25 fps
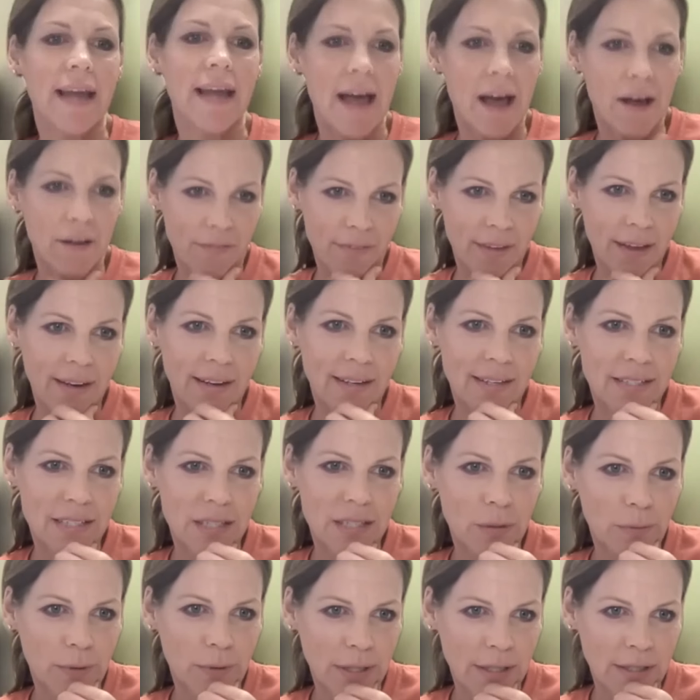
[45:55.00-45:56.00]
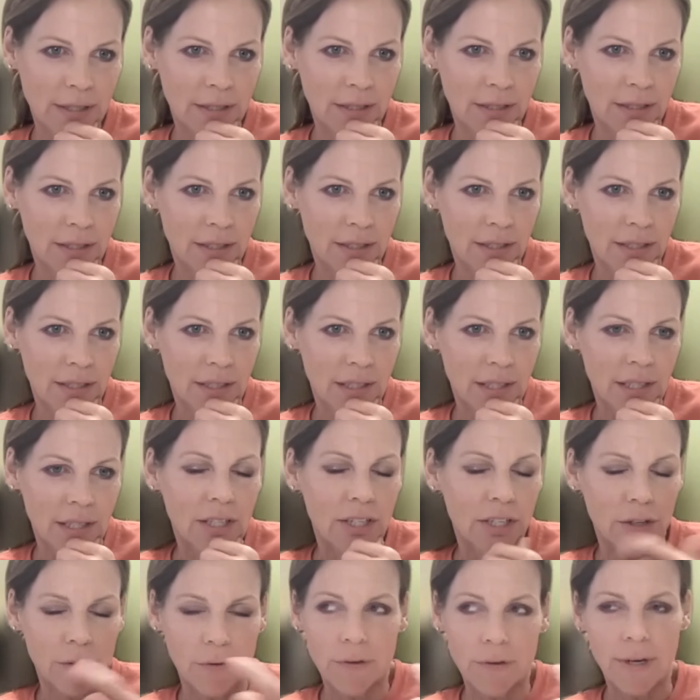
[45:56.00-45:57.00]
it out. That is the one
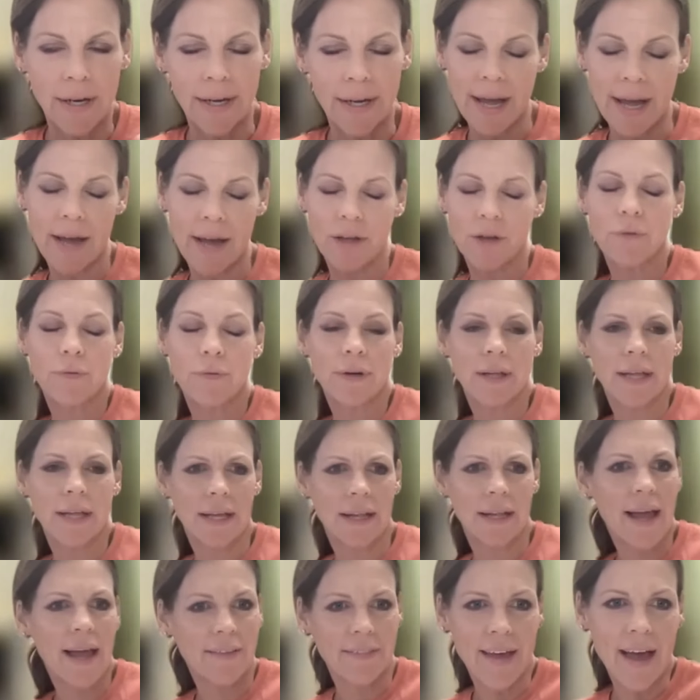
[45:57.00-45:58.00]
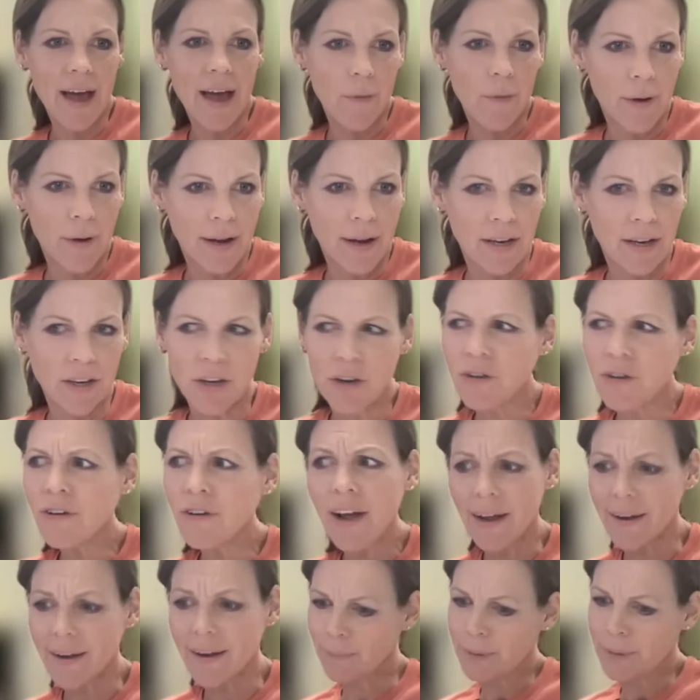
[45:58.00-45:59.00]
you yeah you really like that one and you're
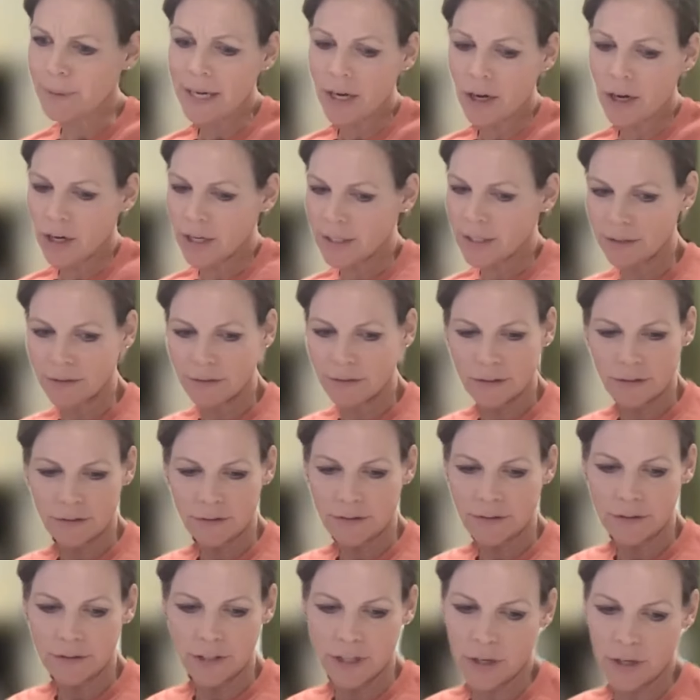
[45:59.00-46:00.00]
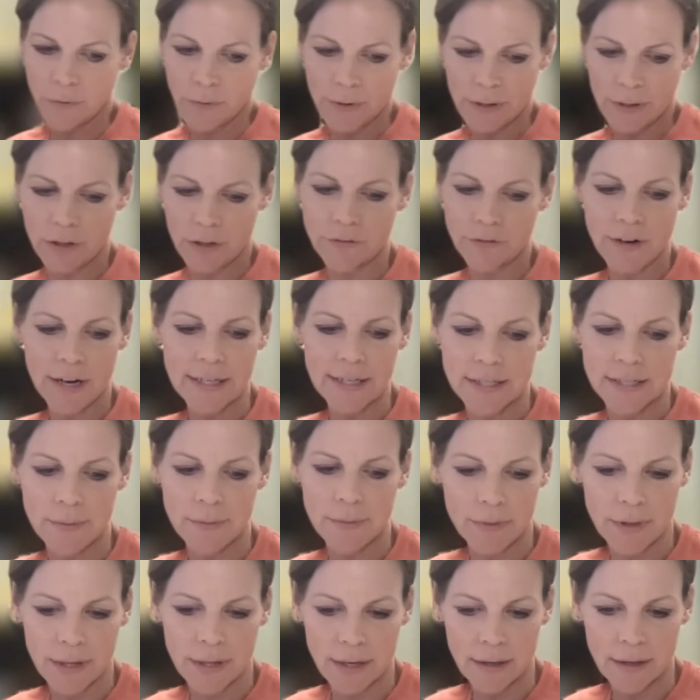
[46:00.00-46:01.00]
not big on you know when you've got
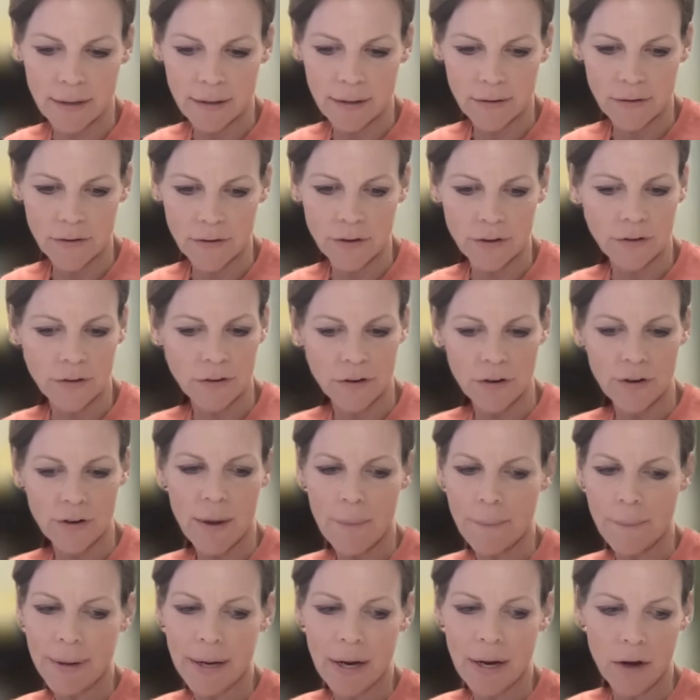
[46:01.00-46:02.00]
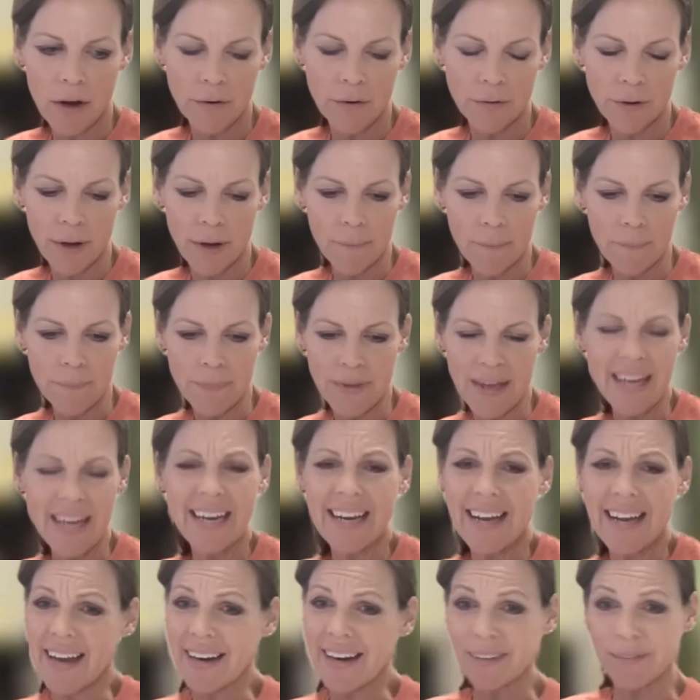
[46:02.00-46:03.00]
something you're not big on um,
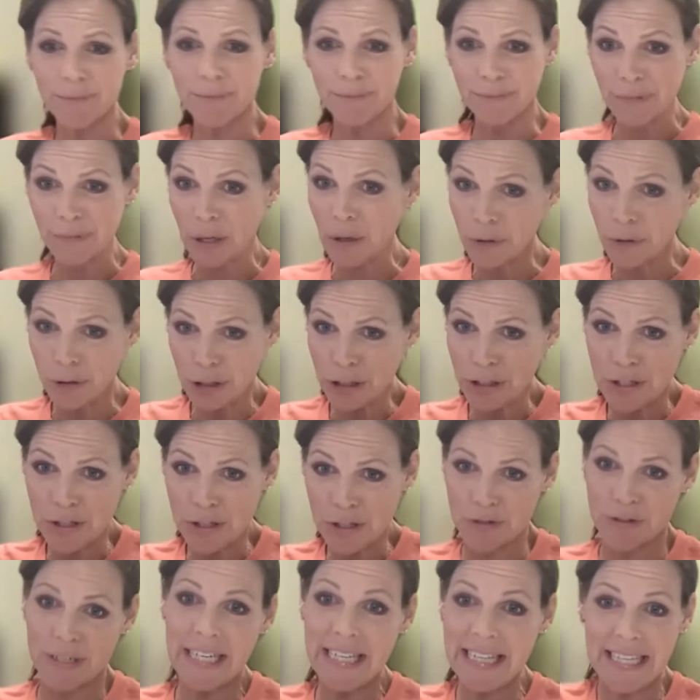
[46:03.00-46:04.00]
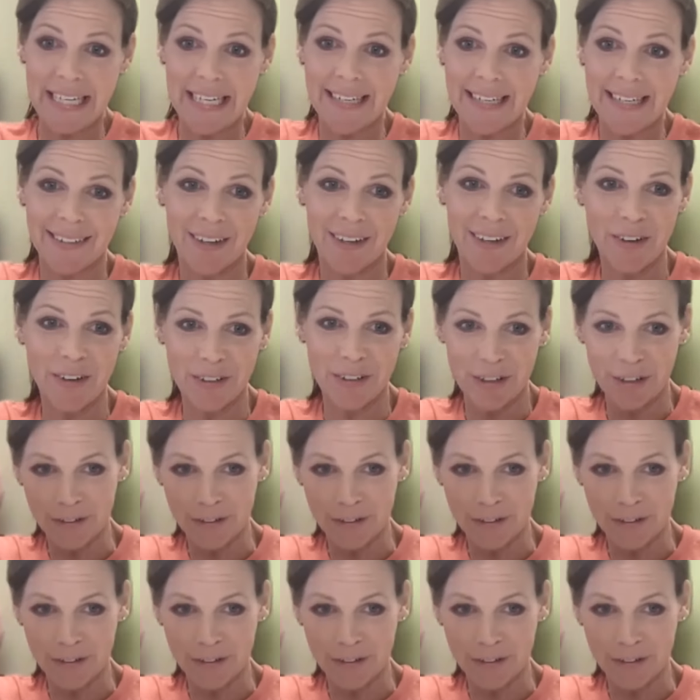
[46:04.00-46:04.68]
any kind of lotions or anything on